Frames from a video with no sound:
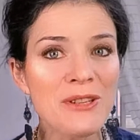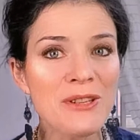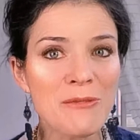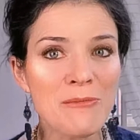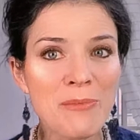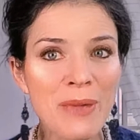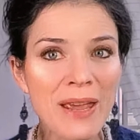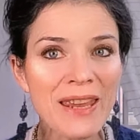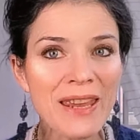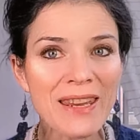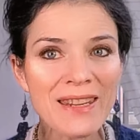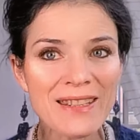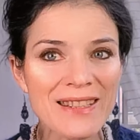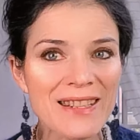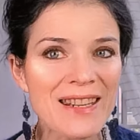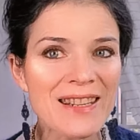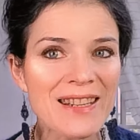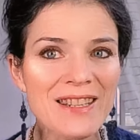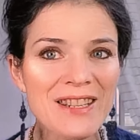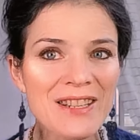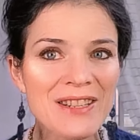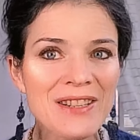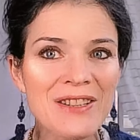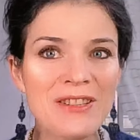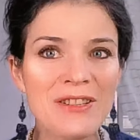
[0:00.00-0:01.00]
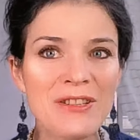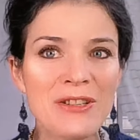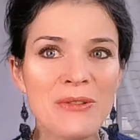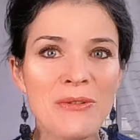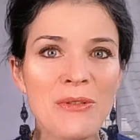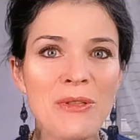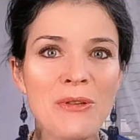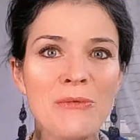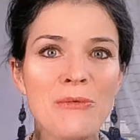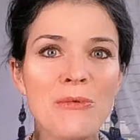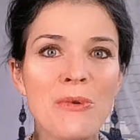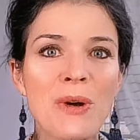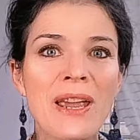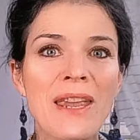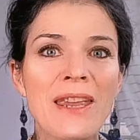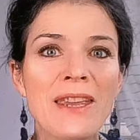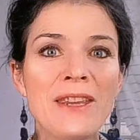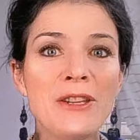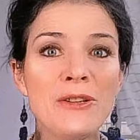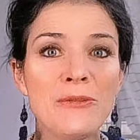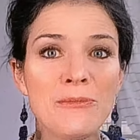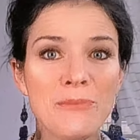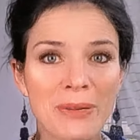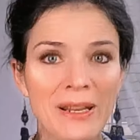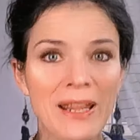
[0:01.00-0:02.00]
pay attention to the way
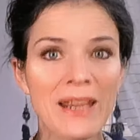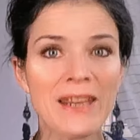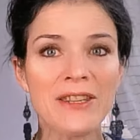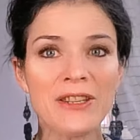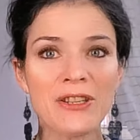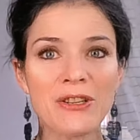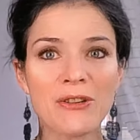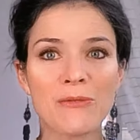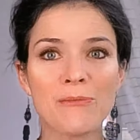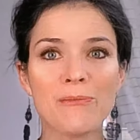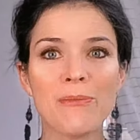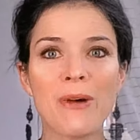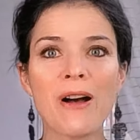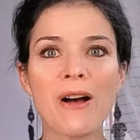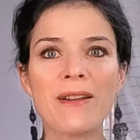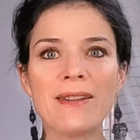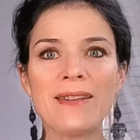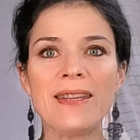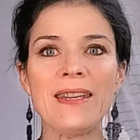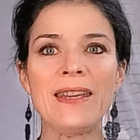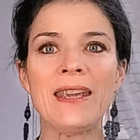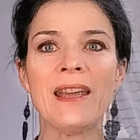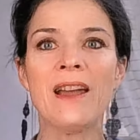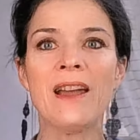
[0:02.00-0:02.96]
you place your body.